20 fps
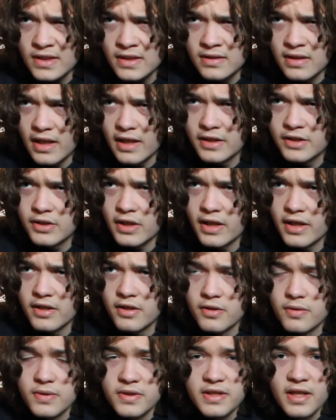I try to
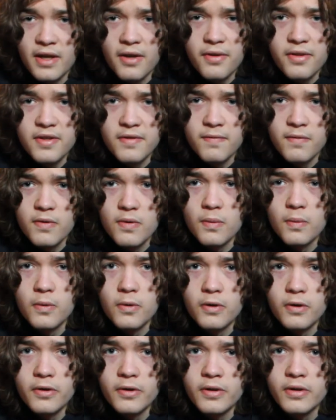do what's healthy for the
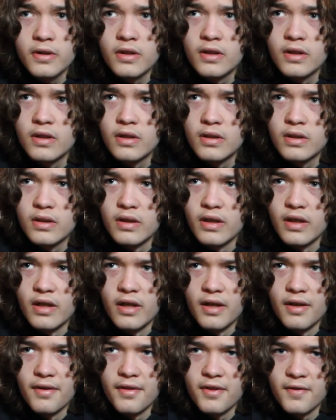world,
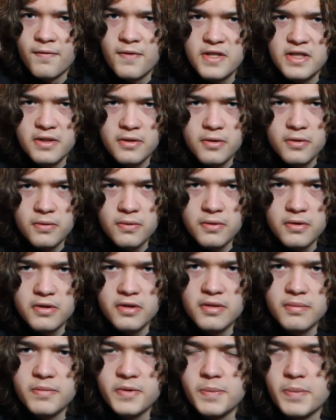the physical
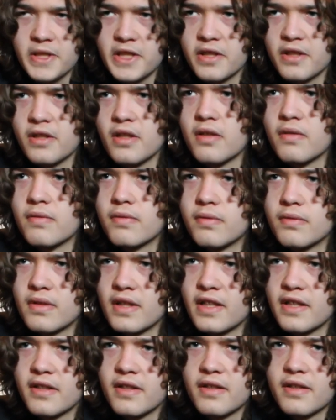world I'm speaking of,
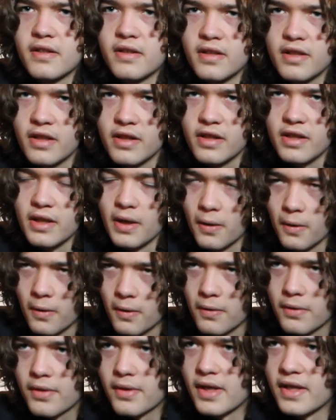like the
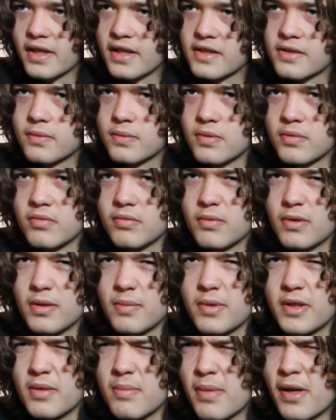earth, I guess would have
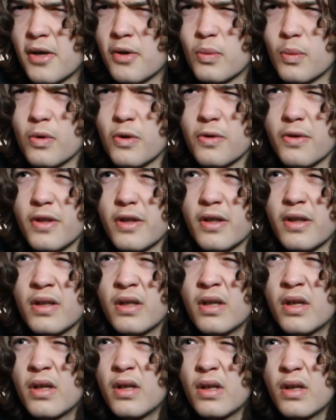been a better word
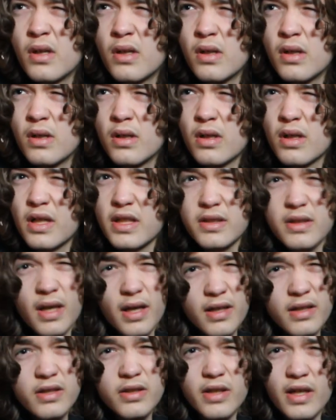there.
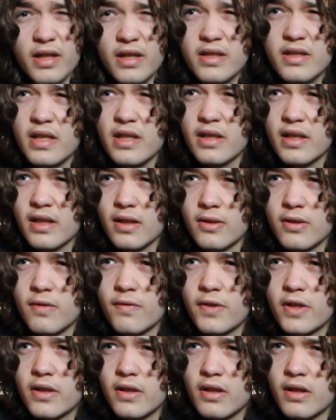I try to take care of
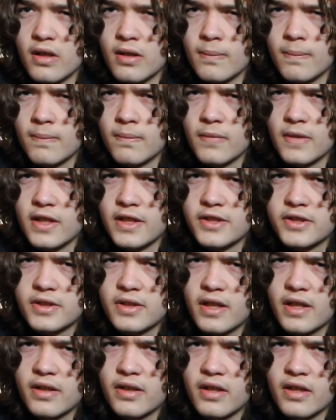it. I
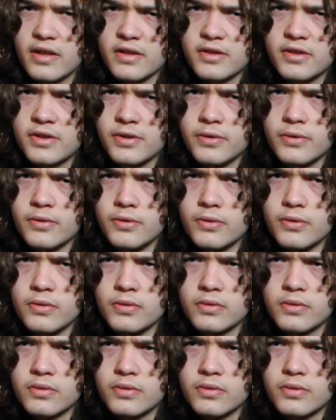try not to